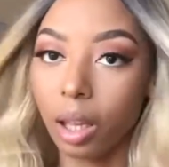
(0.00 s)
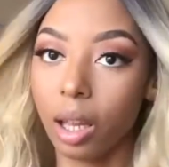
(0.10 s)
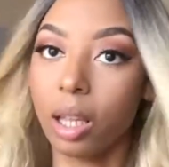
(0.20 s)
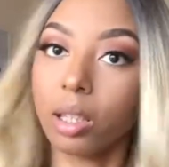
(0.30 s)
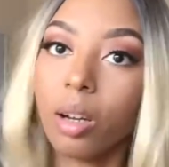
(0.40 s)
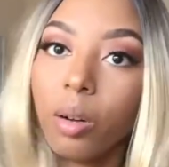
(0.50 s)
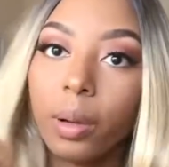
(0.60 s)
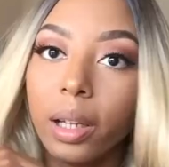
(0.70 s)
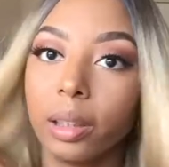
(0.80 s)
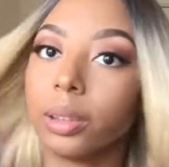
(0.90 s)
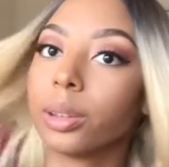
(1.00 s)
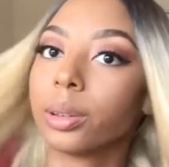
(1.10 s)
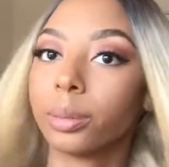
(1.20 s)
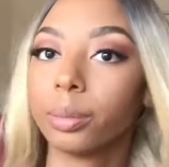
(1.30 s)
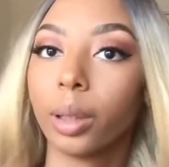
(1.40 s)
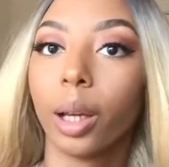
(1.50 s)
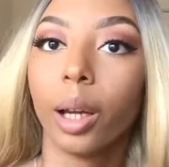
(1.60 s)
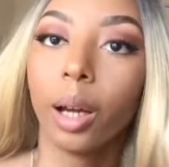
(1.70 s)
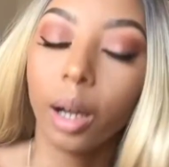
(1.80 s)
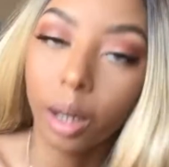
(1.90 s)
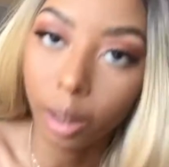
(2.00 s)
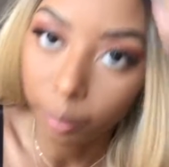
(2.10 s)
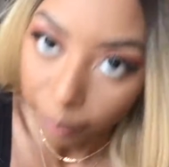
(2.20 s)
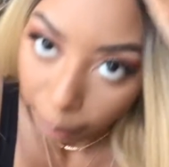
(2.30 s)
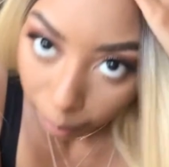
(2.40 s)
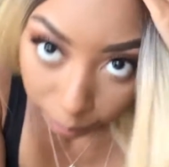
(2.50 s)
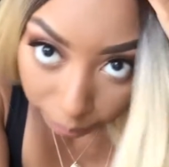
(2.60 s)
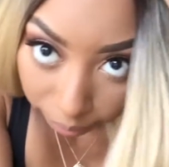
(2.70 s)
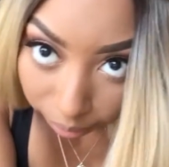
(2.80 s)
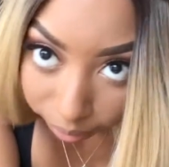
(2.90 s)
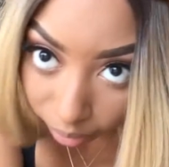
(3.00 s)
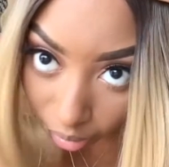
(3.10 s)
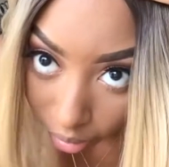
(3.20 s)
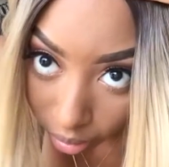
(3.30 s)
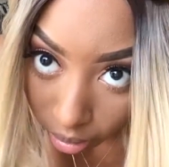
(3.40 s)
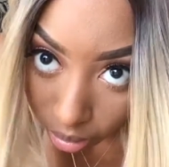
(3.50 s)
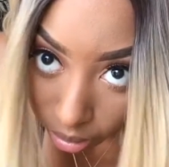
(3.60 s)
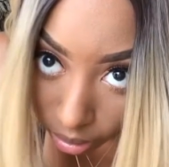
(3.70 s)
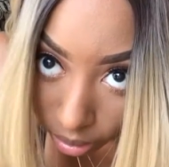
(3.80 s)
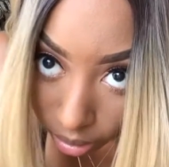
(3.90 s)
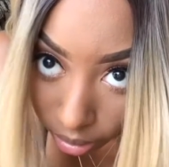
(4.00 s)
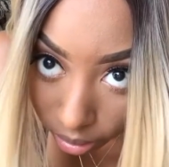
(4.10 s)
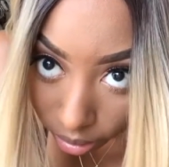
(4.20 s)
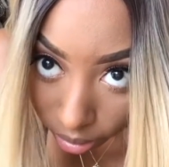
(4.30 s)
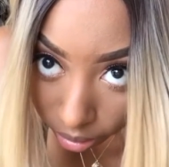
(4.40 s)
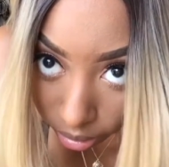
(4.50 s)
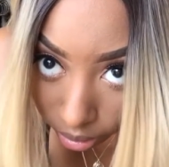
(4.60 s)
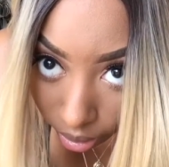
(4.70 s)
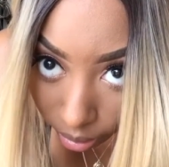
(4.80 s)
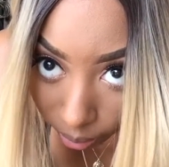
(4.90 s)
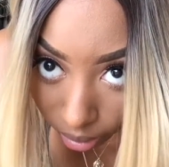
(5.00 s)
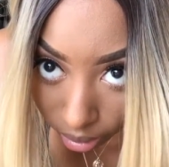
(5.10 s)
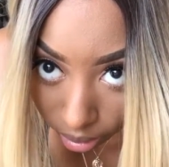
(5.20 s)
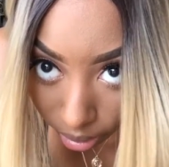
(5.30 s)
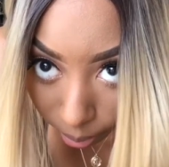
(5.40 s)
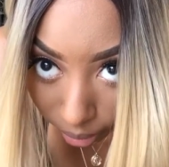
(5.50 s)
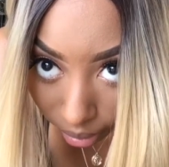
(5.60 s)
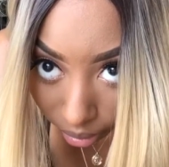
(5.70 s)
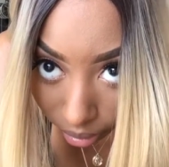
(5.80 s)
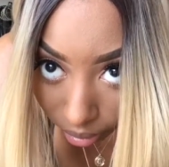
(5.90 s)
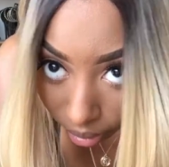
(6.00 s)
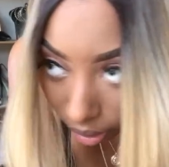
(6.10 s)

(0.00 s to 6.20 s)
as always, the parting is, child, what is this up here?